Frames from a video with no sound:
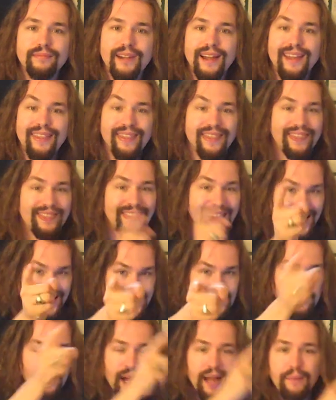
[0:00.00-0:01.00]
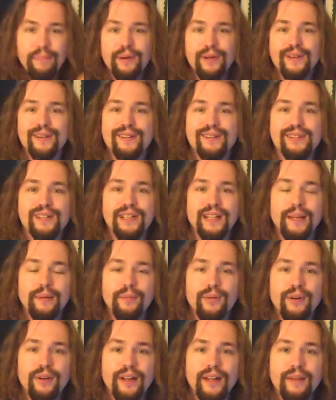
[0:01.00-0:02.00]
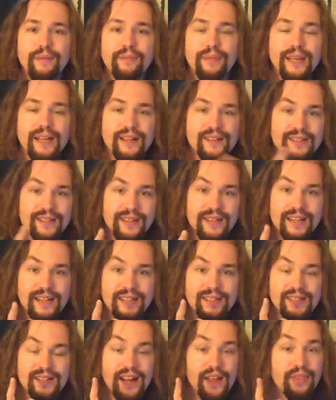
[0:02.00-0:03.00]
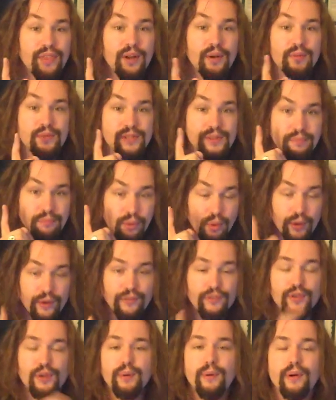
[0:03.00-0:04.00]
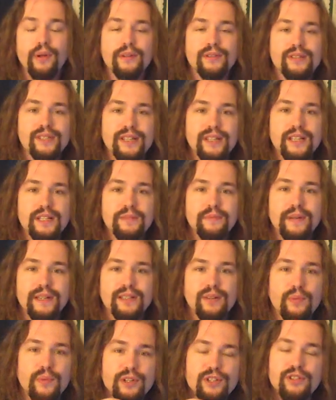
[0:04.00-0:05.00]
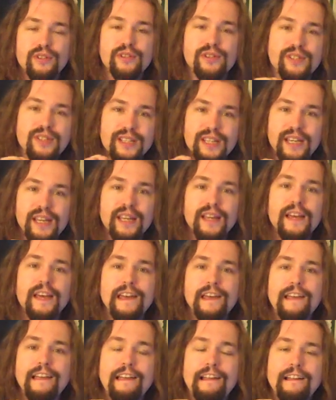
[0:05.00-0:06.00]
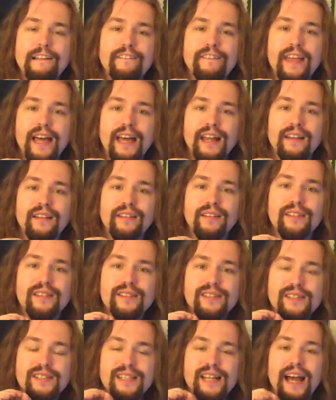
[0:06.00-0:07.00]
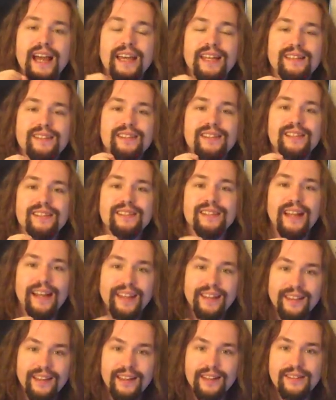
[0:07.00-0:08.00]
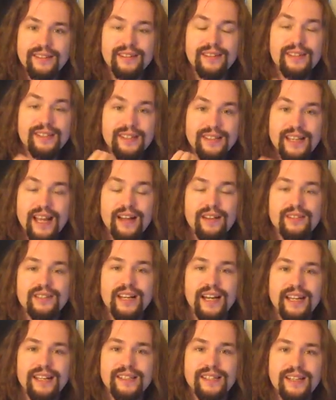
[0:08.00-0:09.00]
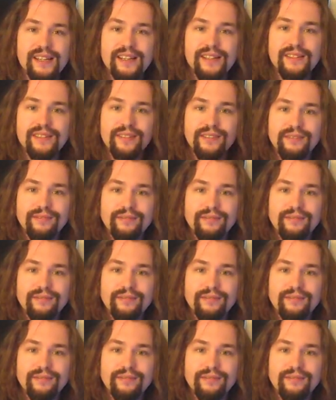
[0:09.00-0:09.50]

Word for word: And that's why I put a disclaimer on it, because of this. And I thought it was important for you all to see this, because I want you to see that science is like this. This is how science is.